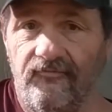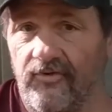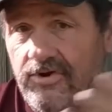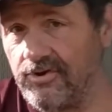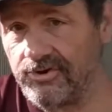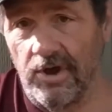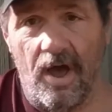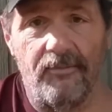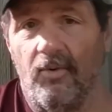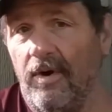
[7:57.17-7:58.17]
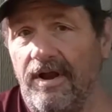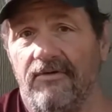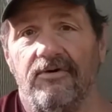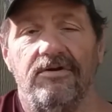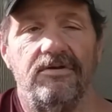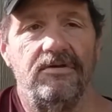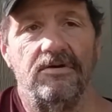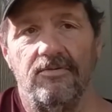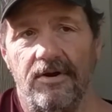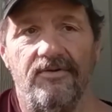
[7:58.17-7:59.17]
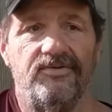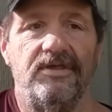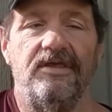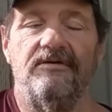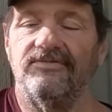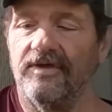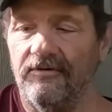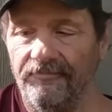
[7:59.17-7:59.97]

for your shop or whatever, you'll want to see it. So